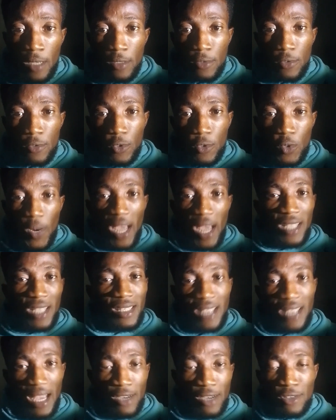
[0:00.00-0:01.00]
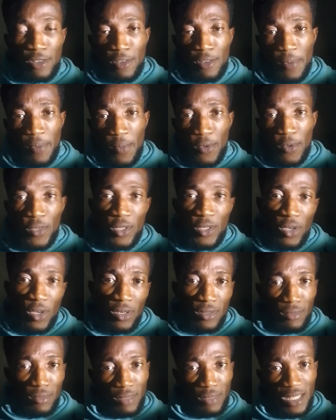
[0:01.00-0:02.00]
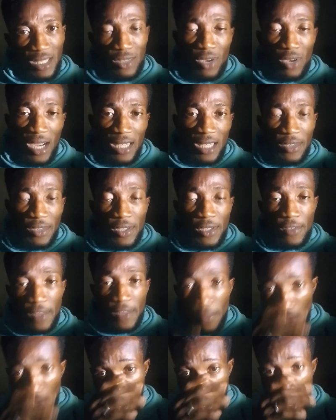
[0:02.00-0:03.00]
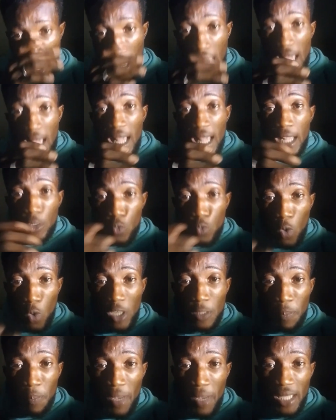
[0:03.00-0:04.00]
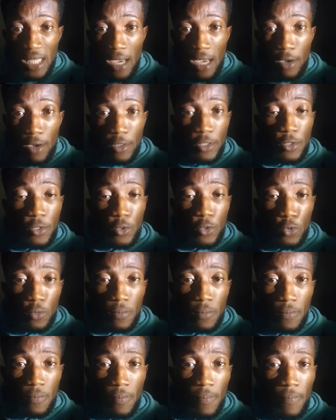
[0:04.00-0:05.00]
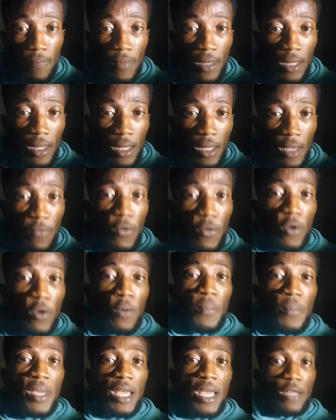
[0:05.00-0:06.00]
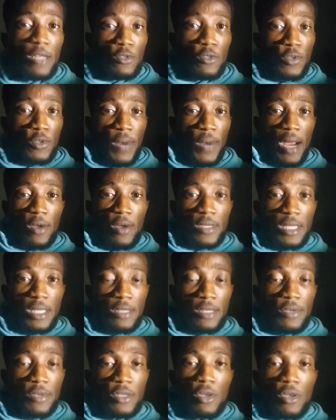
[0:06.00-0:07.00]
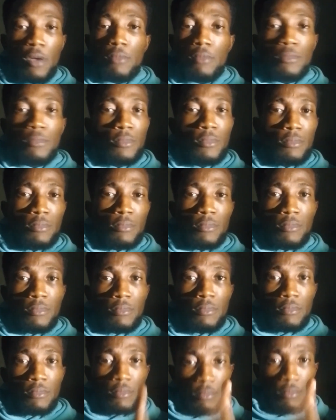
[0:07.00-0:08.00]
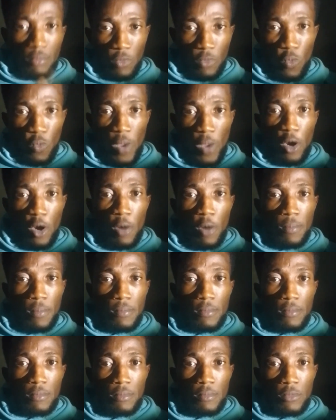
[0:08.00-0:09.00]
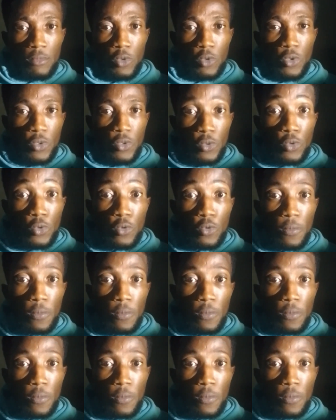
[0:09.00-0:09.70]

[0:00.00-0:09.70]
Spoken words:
Tutorials, I don't know, people do it on TikTok and the rest of them, but it works better on YouTube. If you want to be a tutorial content creator, welcome to YouTube.